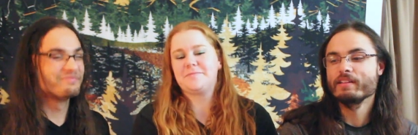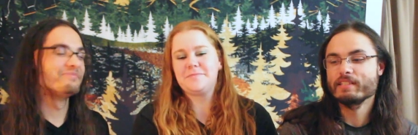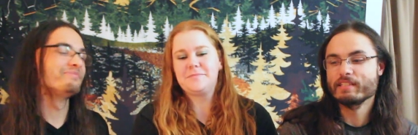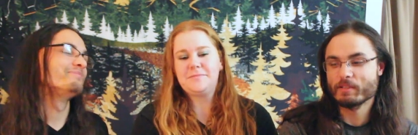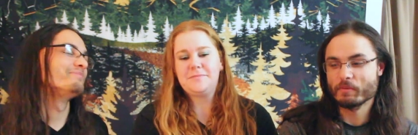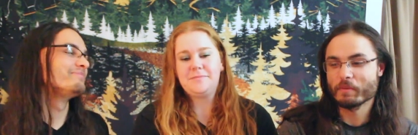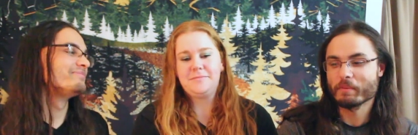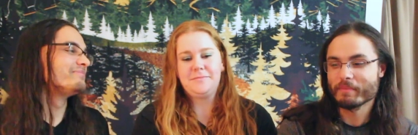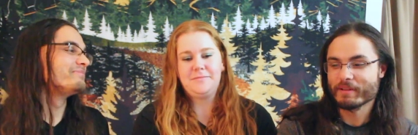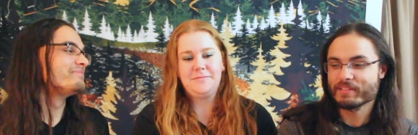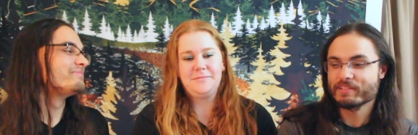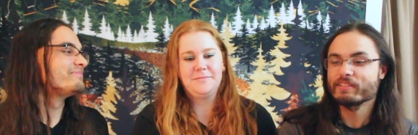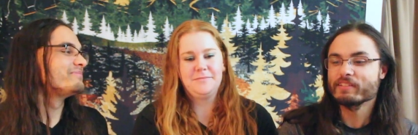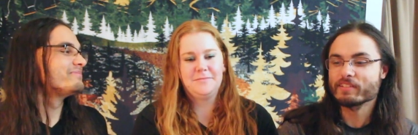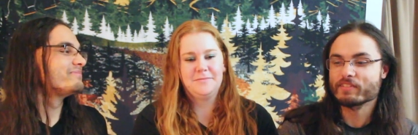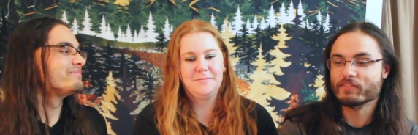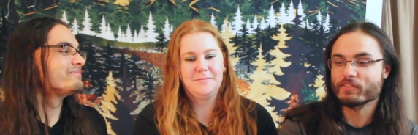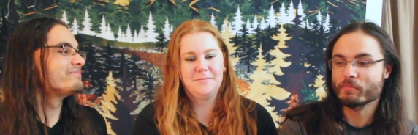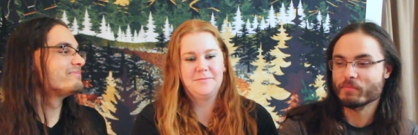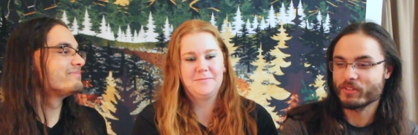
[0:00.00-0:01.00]
Speaker 1: Did we mention it's
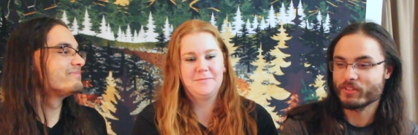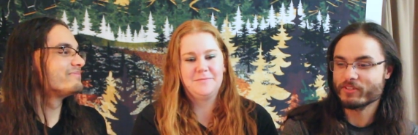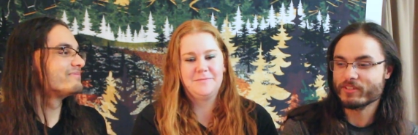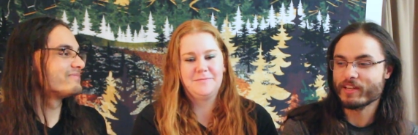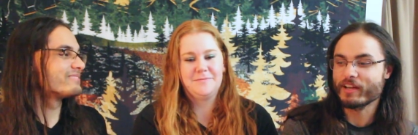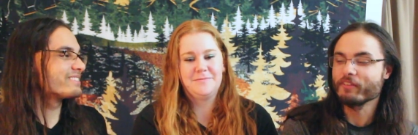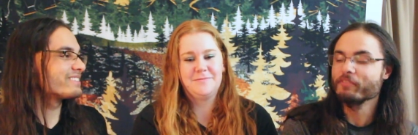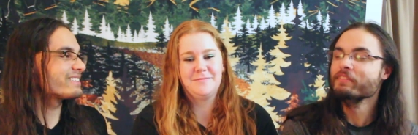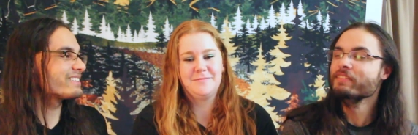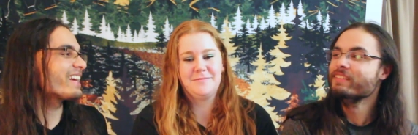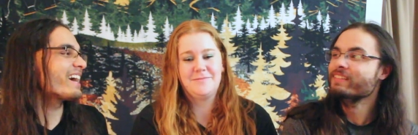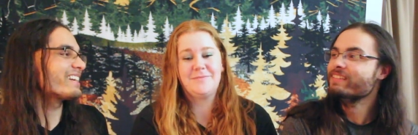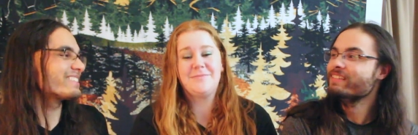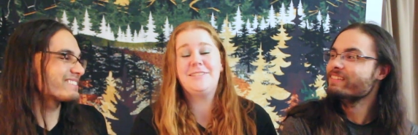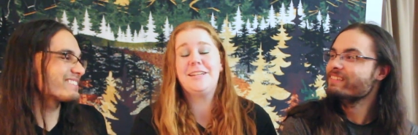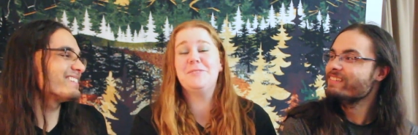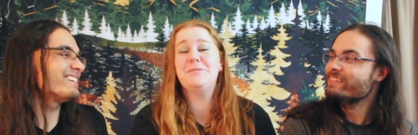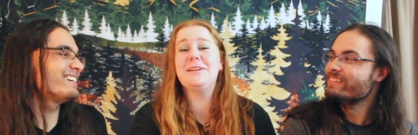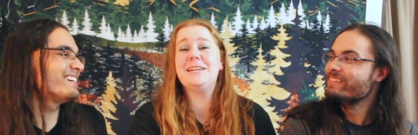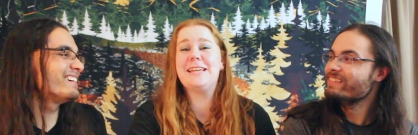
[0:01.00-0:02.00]
from yourself? Yeah.
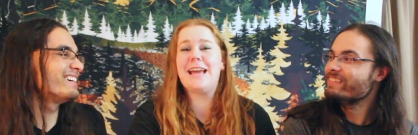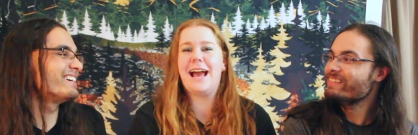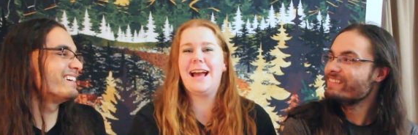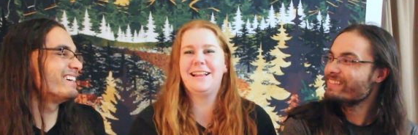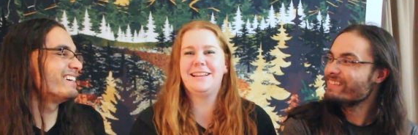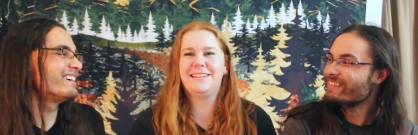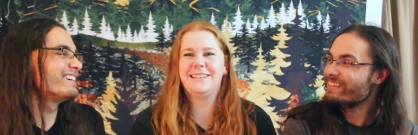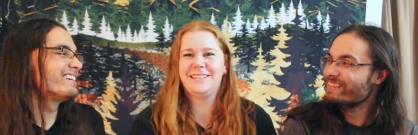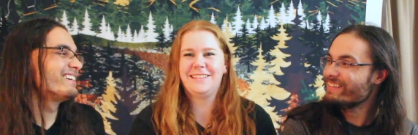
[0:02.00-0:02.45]
Did we? Yeah.